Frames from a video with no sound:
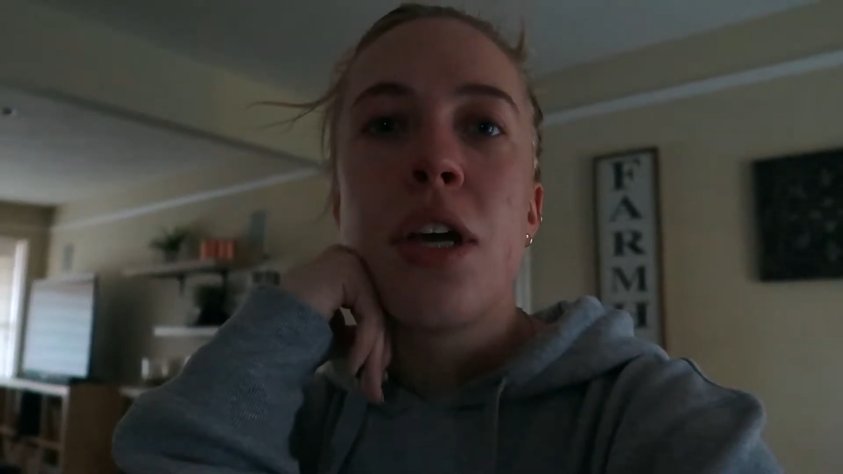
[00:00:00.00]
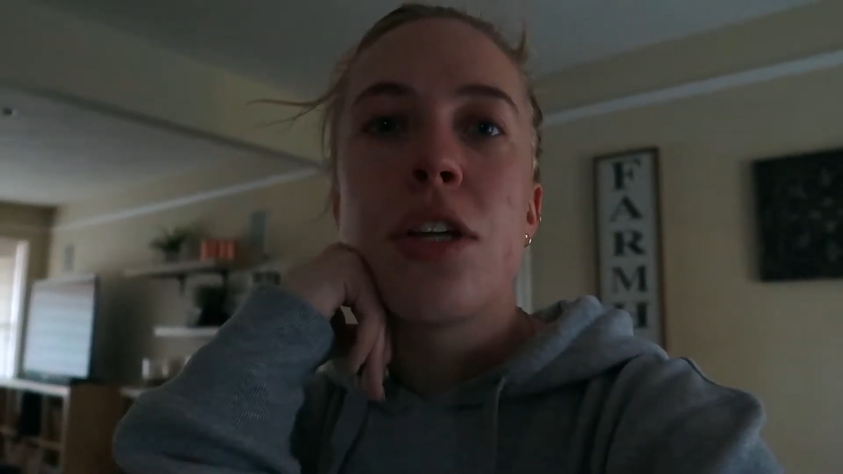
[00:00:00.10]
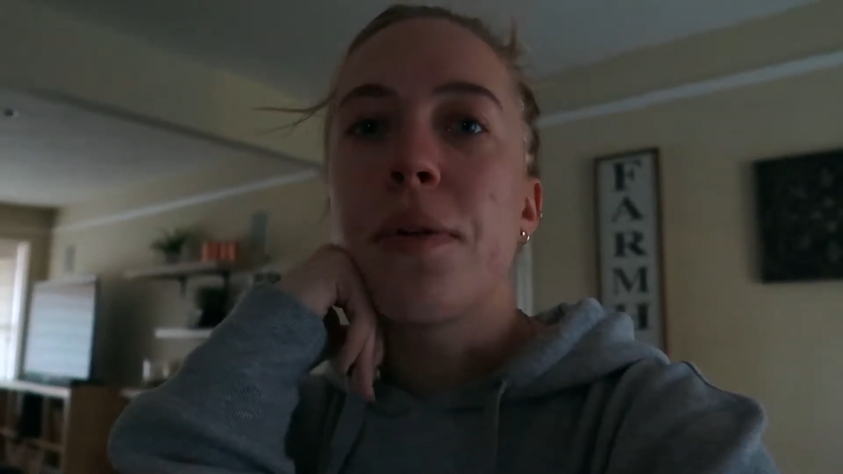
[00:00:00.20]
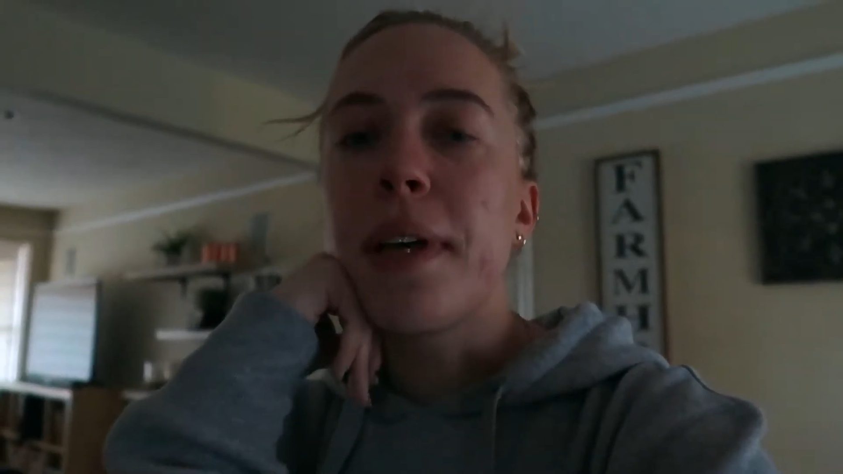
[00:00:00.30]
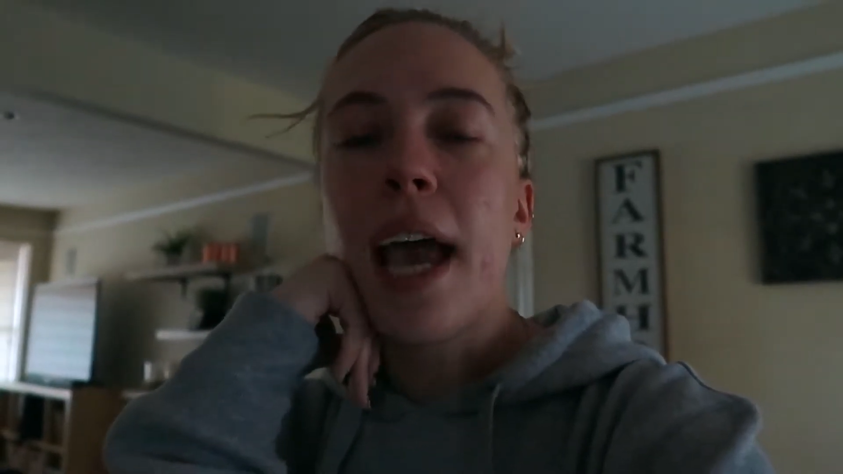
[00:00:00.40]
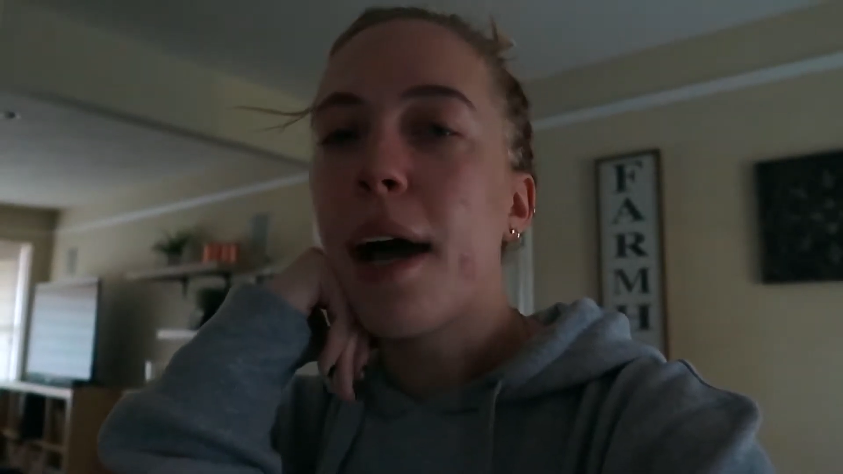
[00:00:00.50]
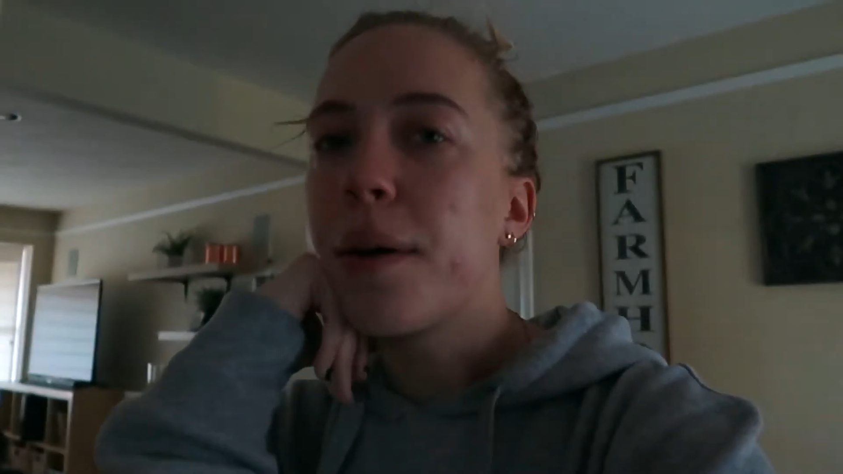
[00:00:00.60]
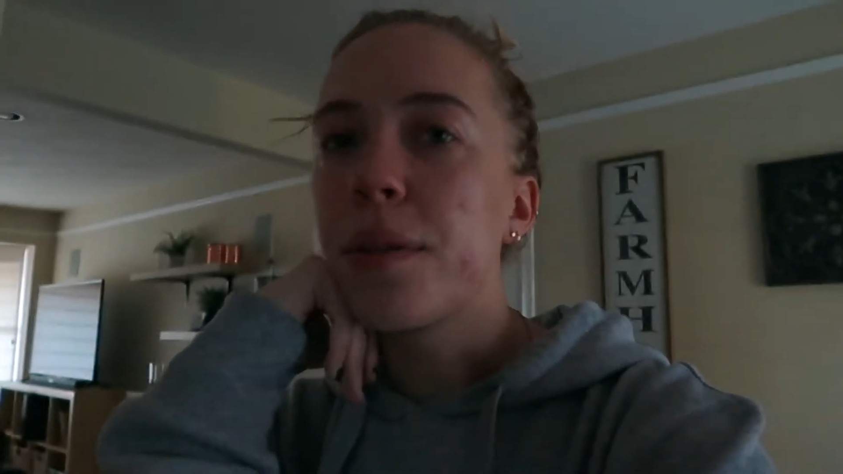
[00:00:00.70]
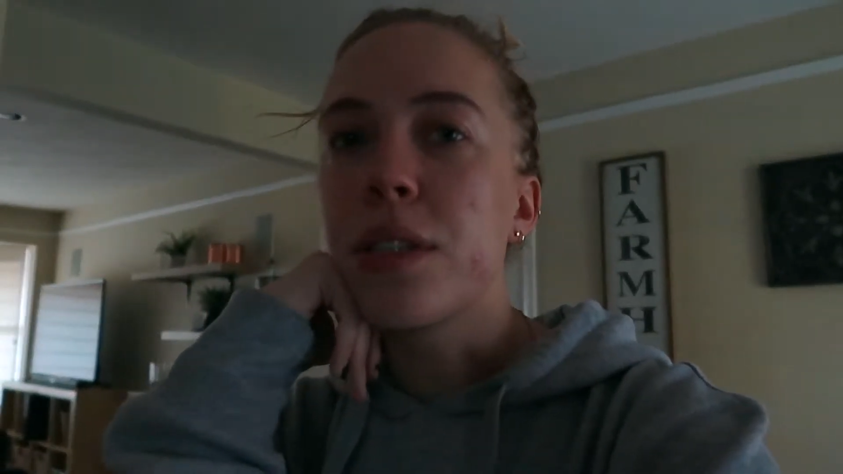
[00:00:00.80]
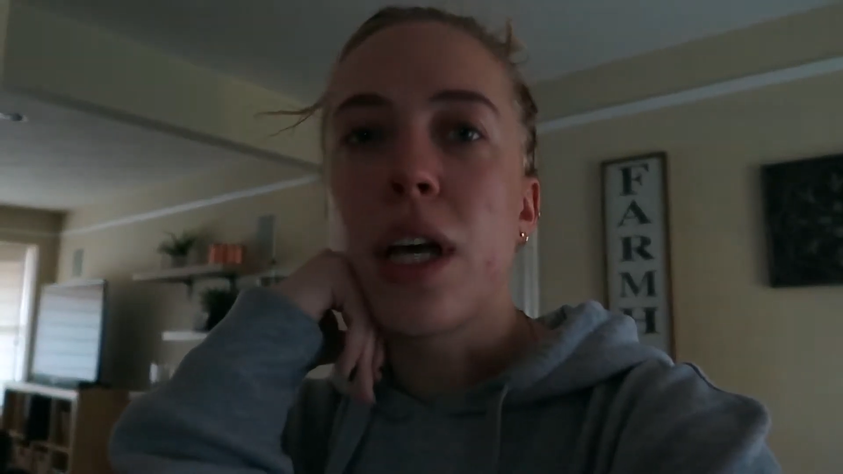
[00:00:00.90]
doing
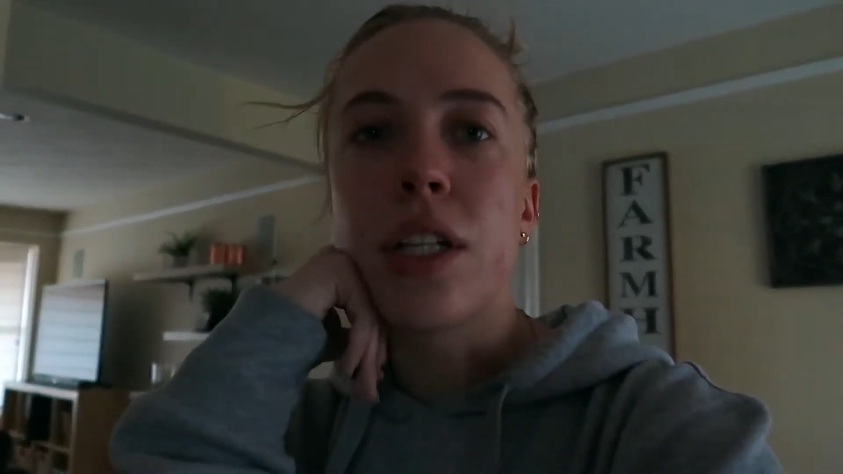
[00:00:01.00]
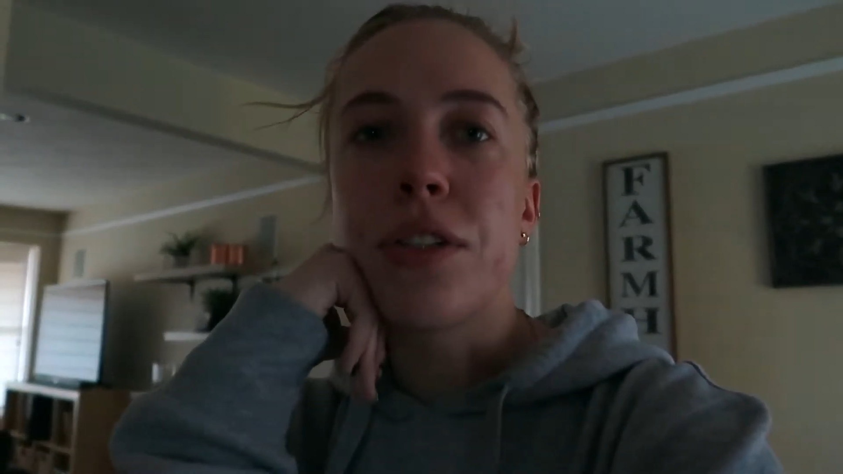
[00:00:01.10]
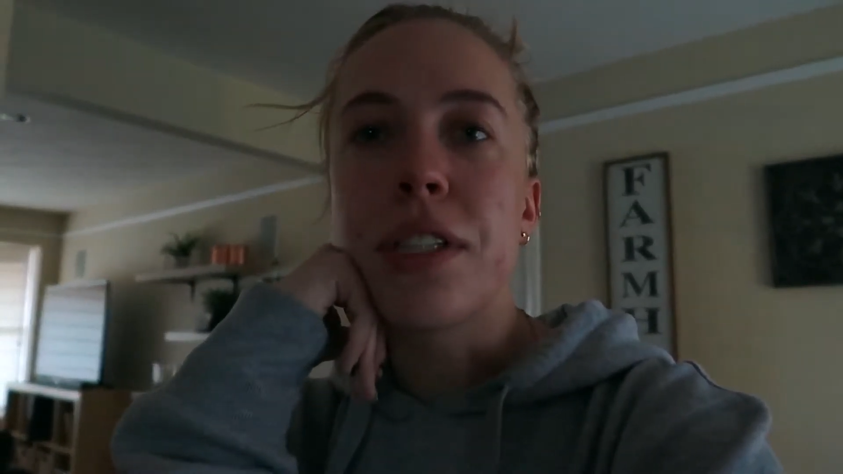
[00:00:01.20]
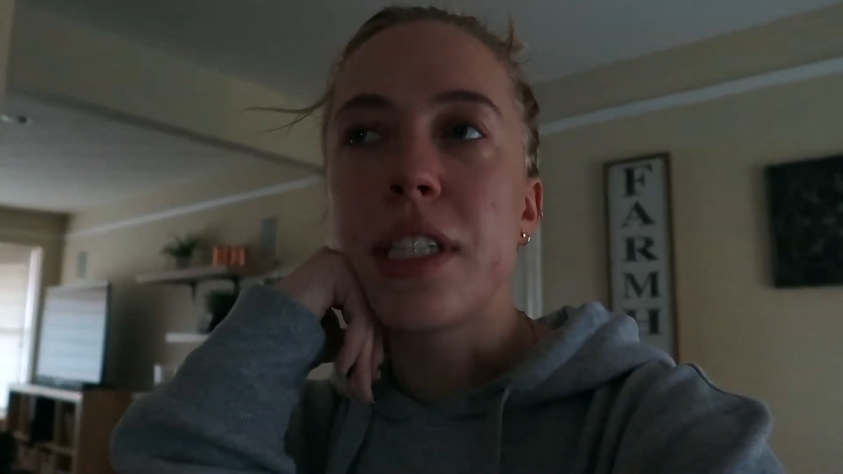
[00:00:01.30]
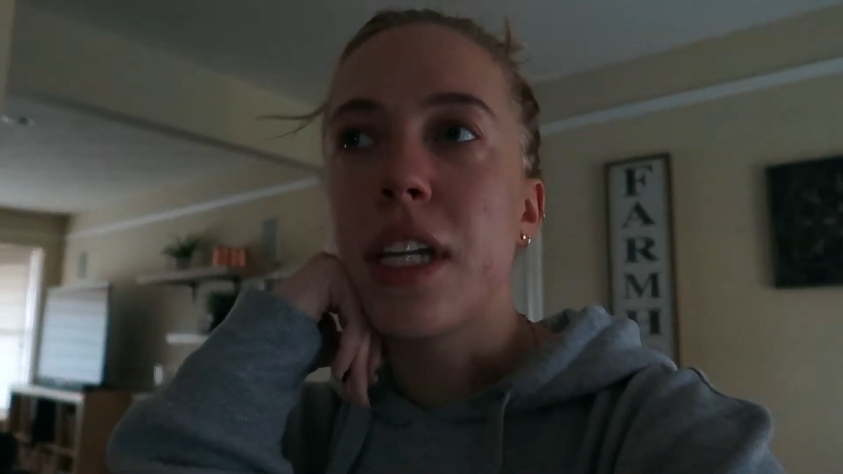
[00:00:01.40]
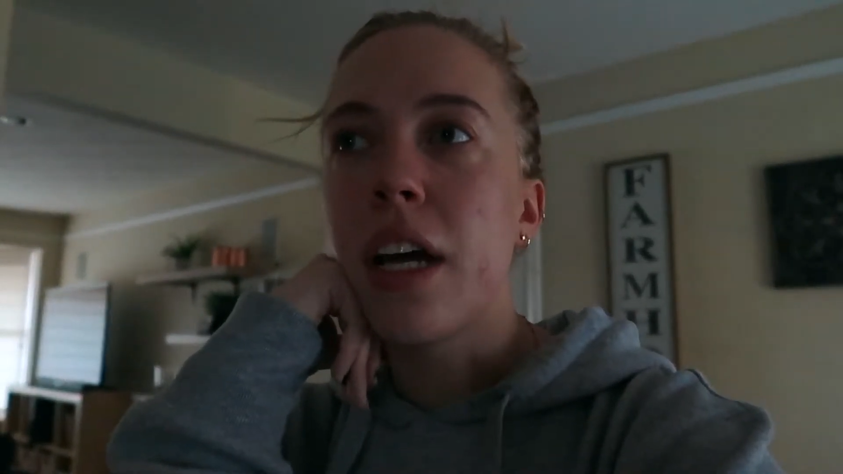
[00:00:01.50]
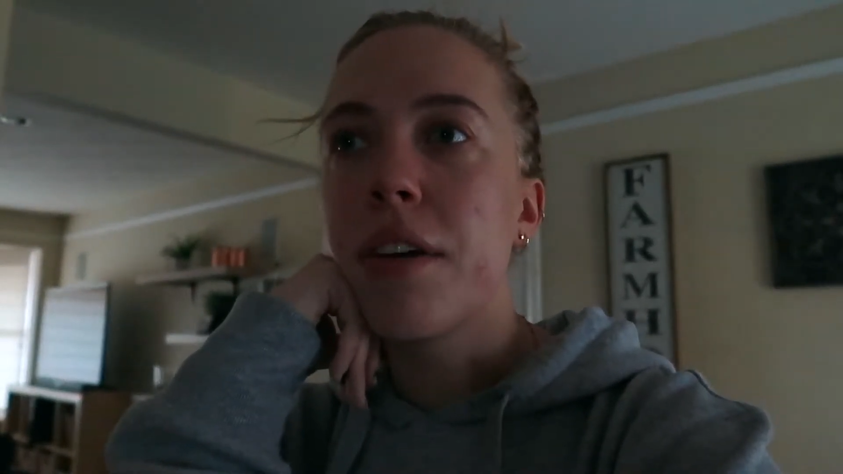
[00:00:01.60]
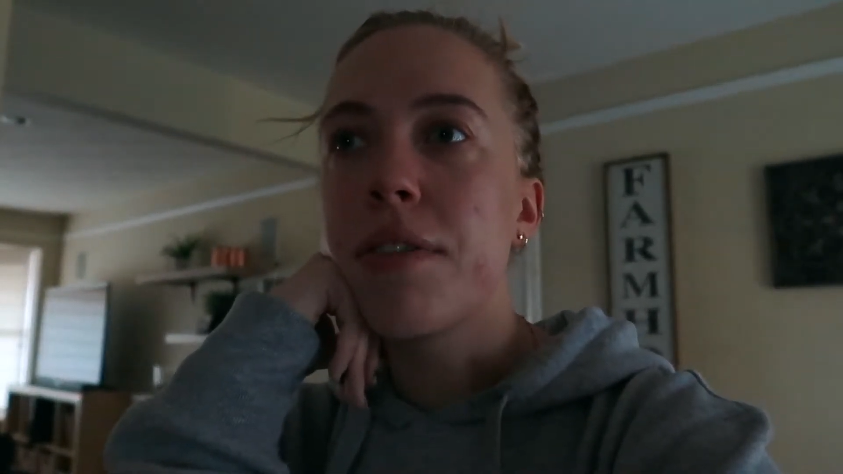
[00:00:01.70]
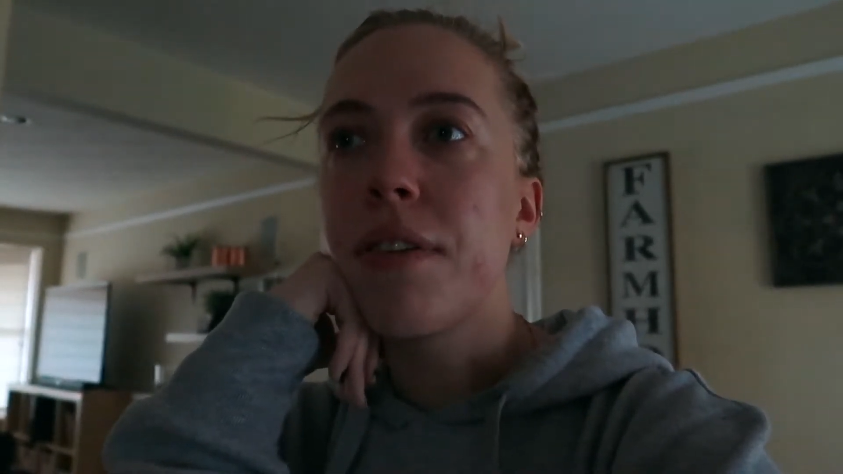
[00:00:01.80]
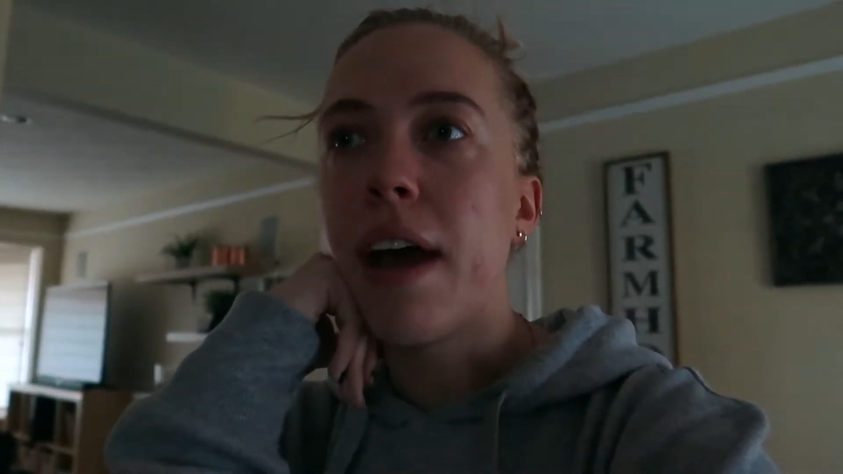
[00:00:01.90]
house laundry
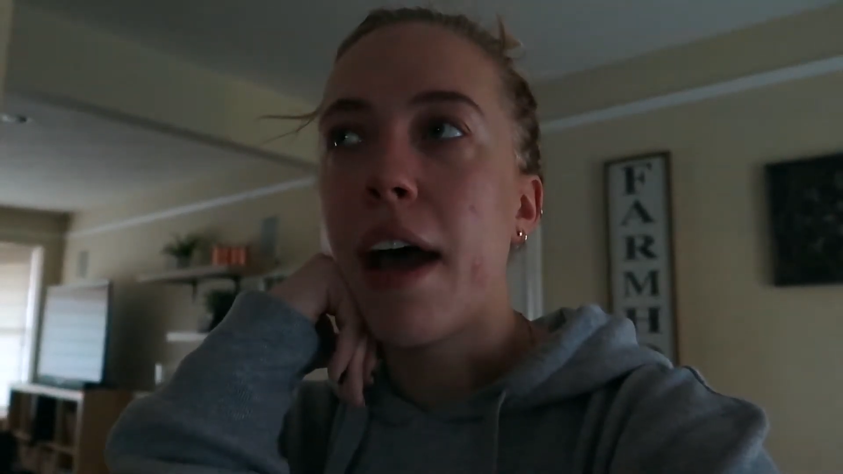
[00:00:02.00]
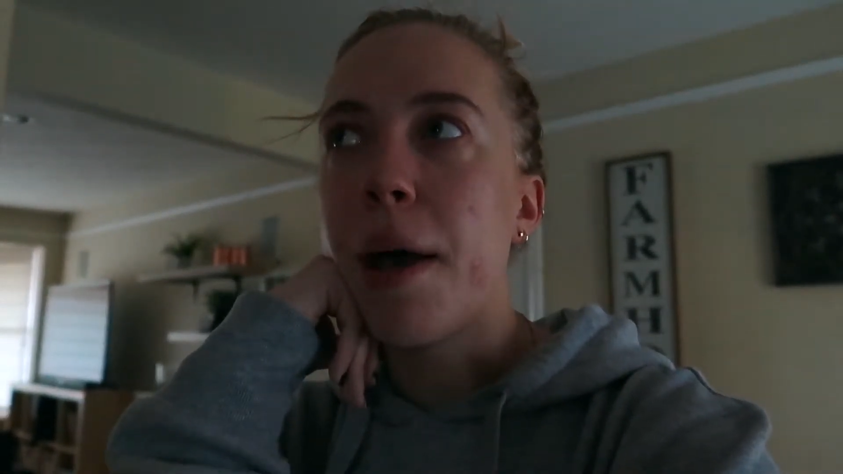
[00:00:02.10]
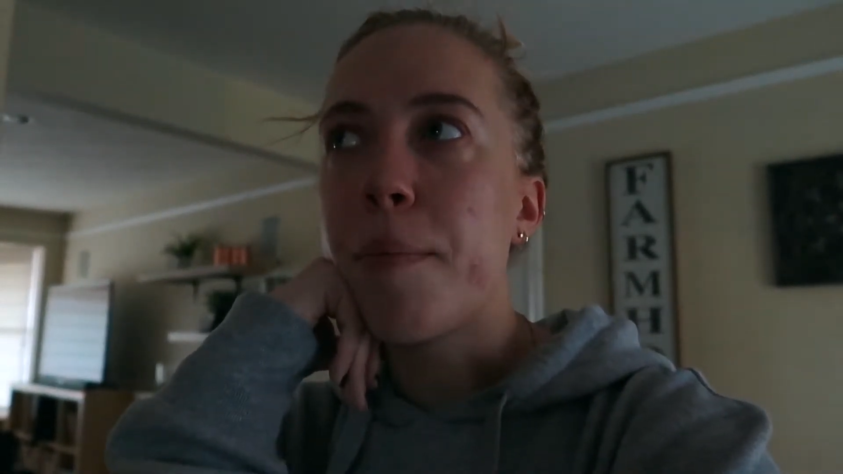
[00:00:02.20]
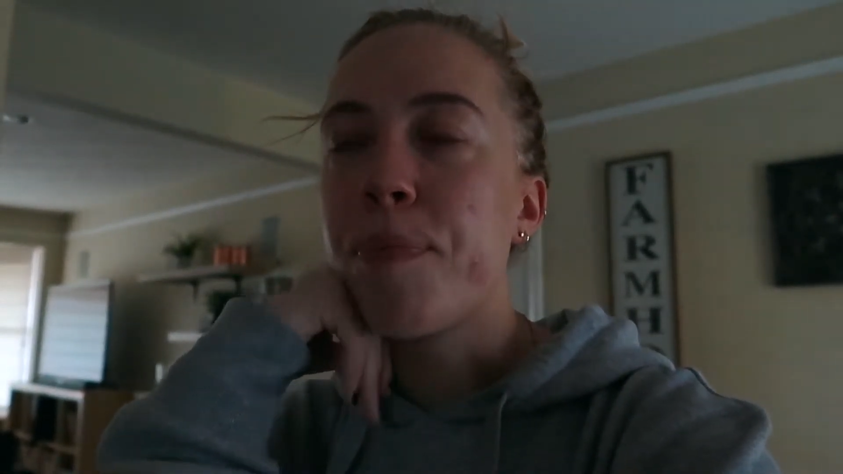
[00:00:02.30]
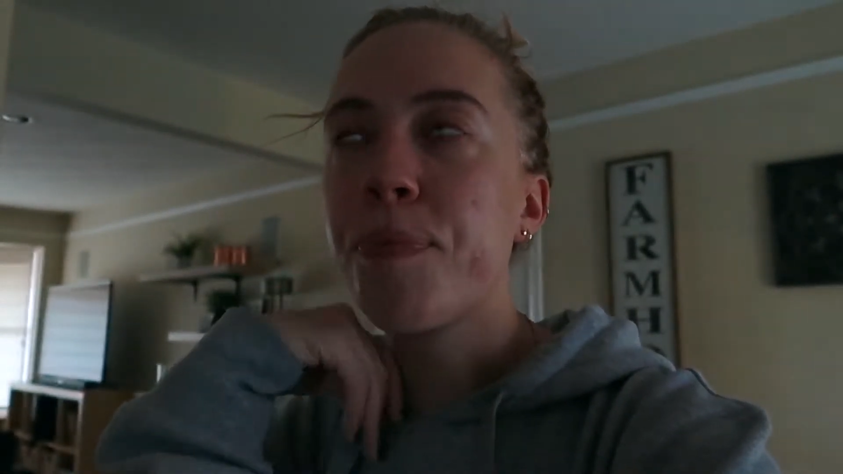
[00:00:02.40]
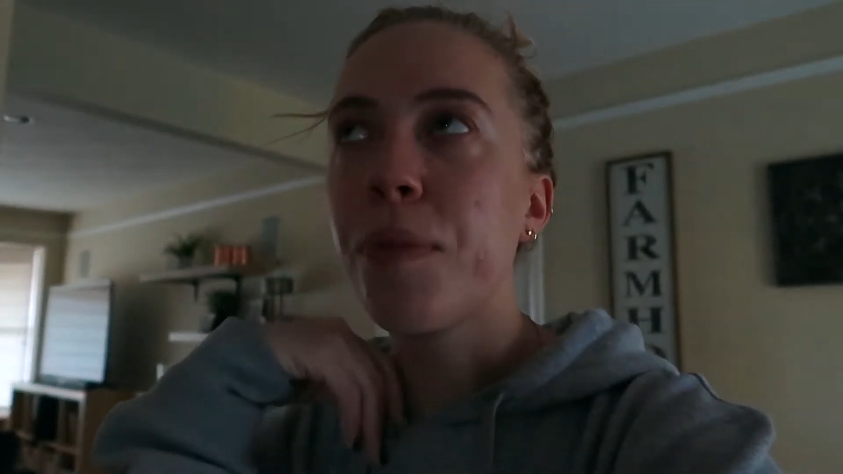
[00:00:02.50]
stuff um,